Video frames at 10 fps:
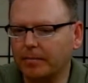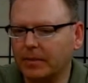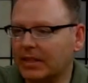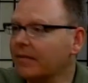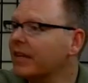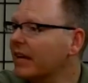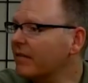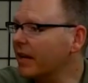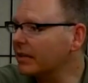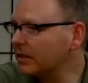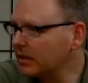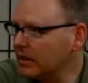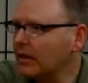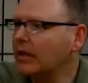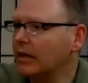Seventh-day Adventists
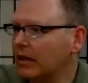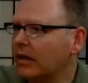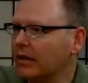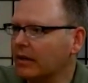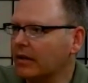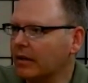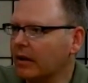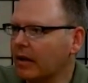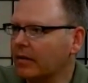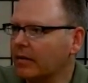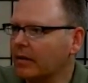high